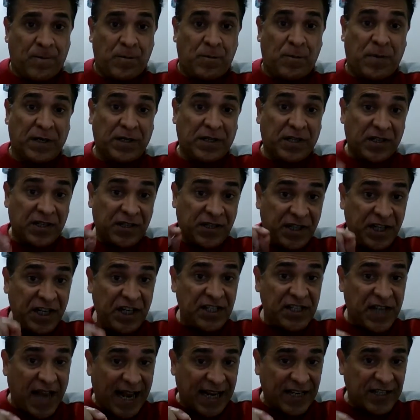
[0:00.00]
But
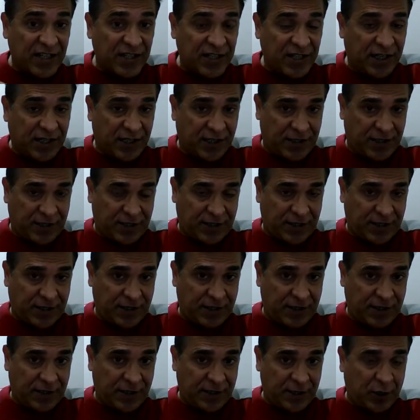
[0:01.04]
these accidents,
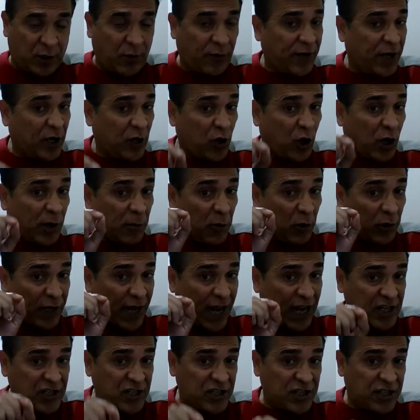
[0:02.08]
now when I talk about
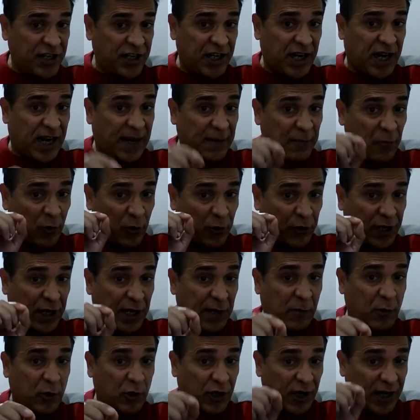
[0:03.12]
accident, I am not talking
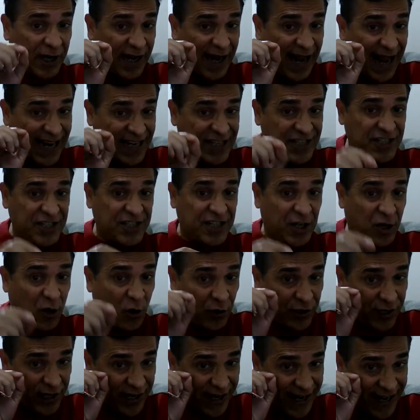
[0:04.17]
about an accident
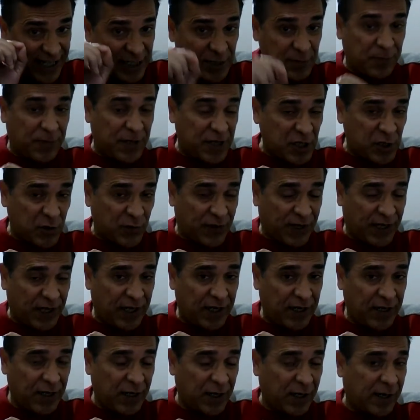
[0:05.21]
on an expressway.